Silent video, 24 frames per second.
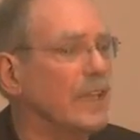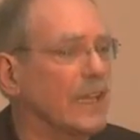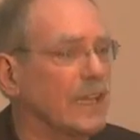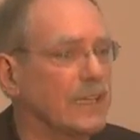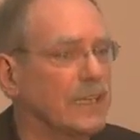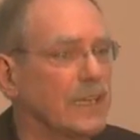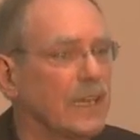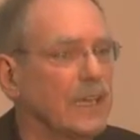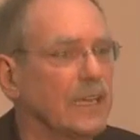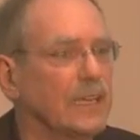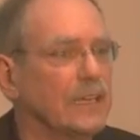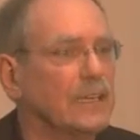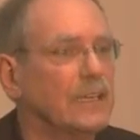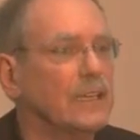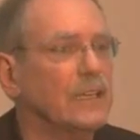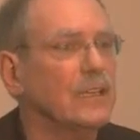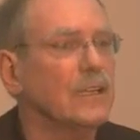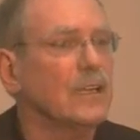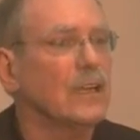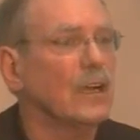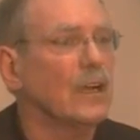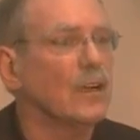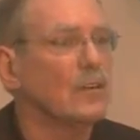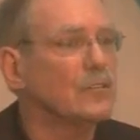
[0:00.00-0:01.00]
decade
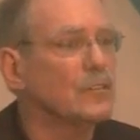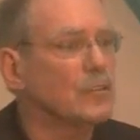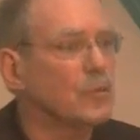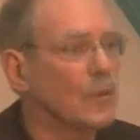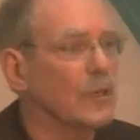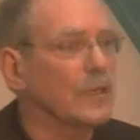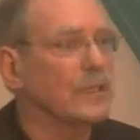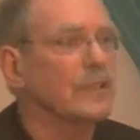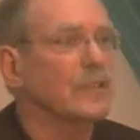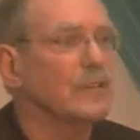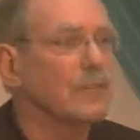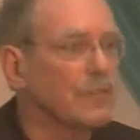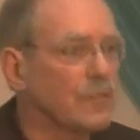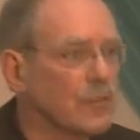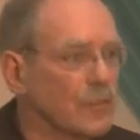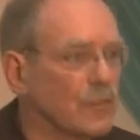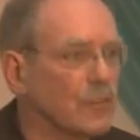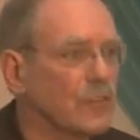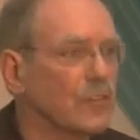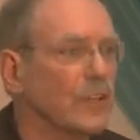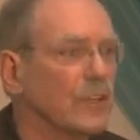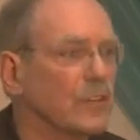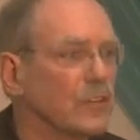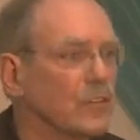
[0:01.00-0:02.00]
of 21st
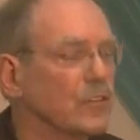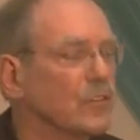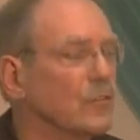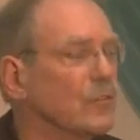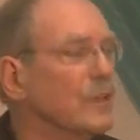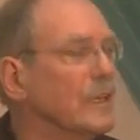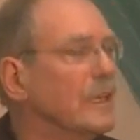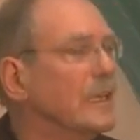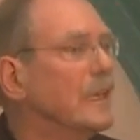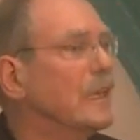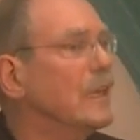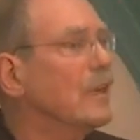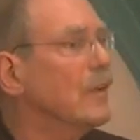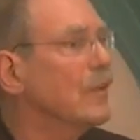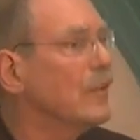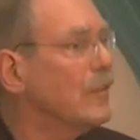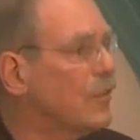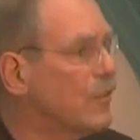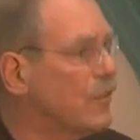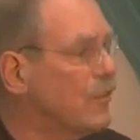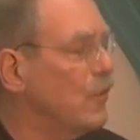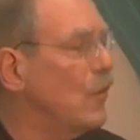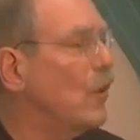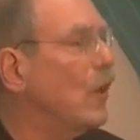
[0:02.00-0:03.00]
century
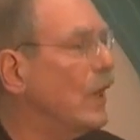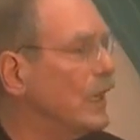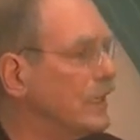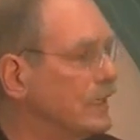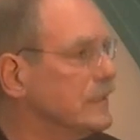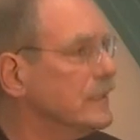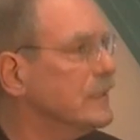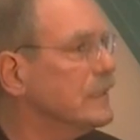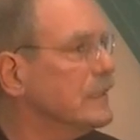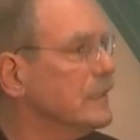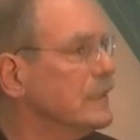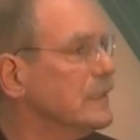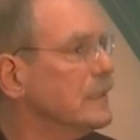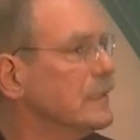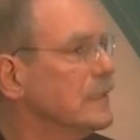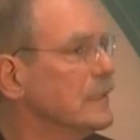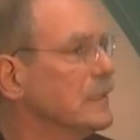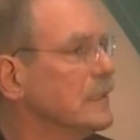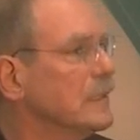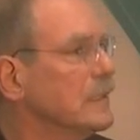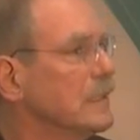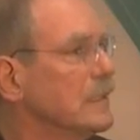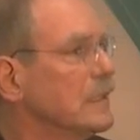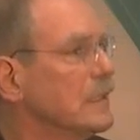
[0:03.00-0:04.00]
thought.
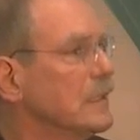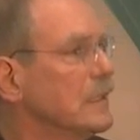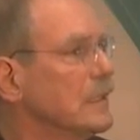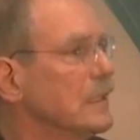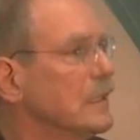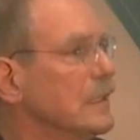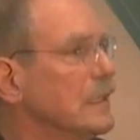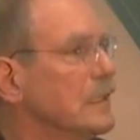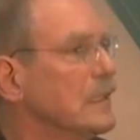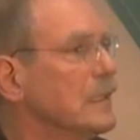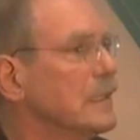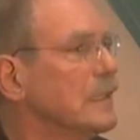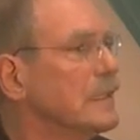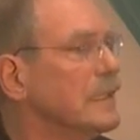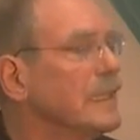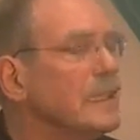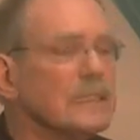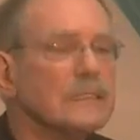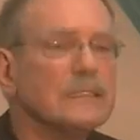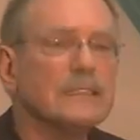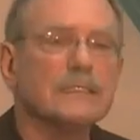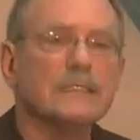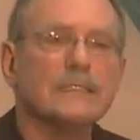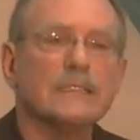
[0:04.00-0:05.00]

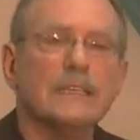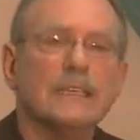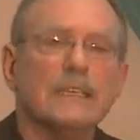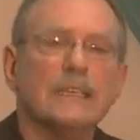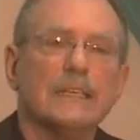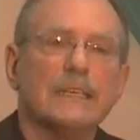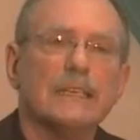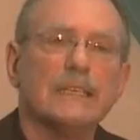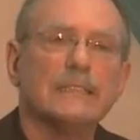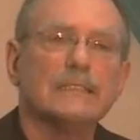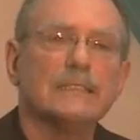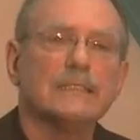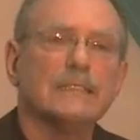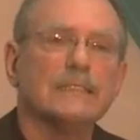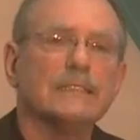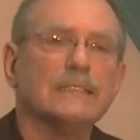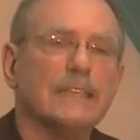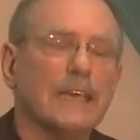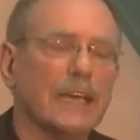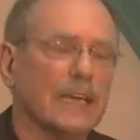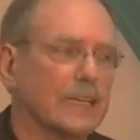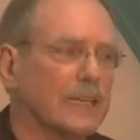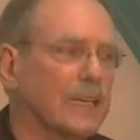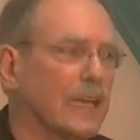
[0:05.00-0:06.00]
This is the
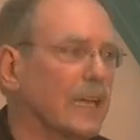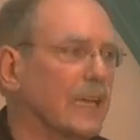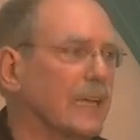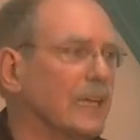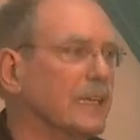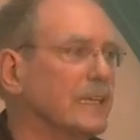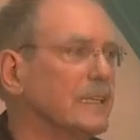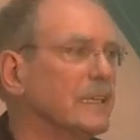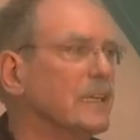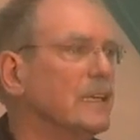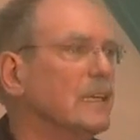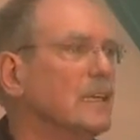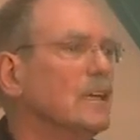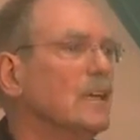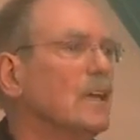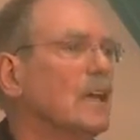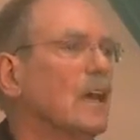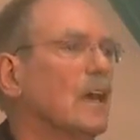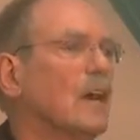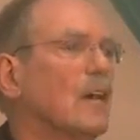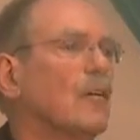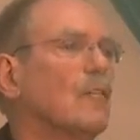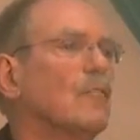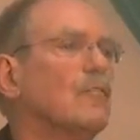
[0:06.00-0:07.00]
decade
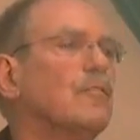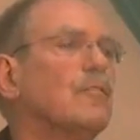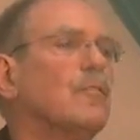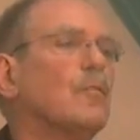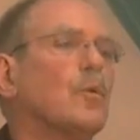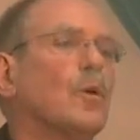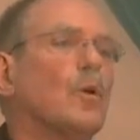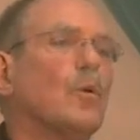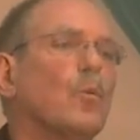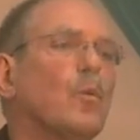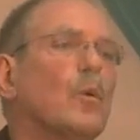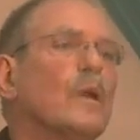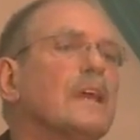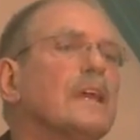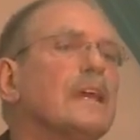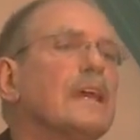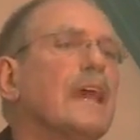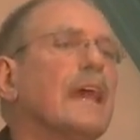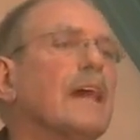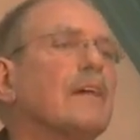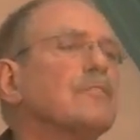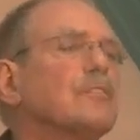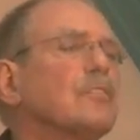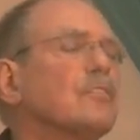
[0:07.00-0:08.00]
of where
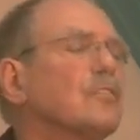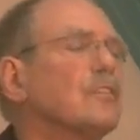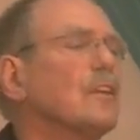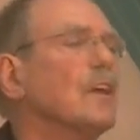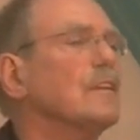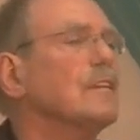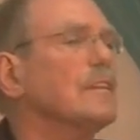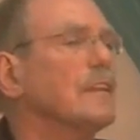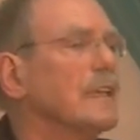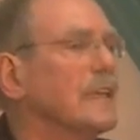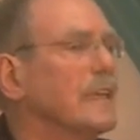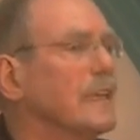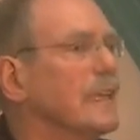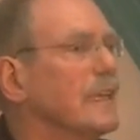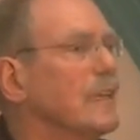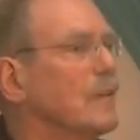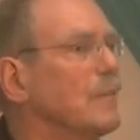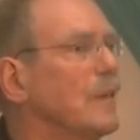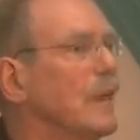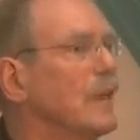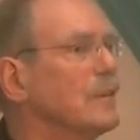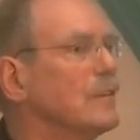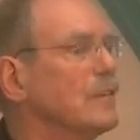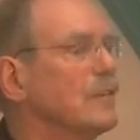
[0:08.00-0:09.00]
we have to start thinking
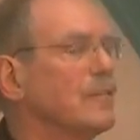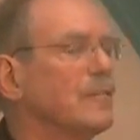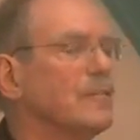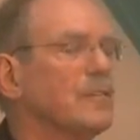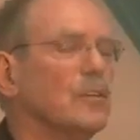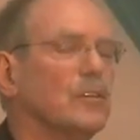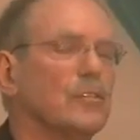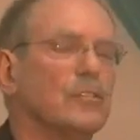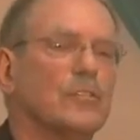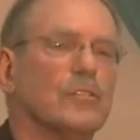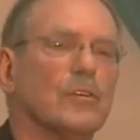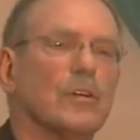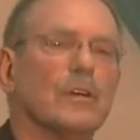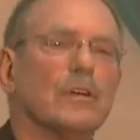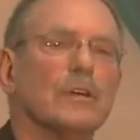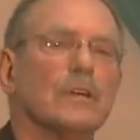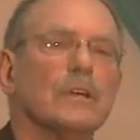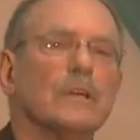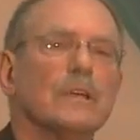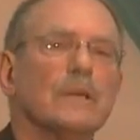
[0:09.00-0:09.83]
about the future.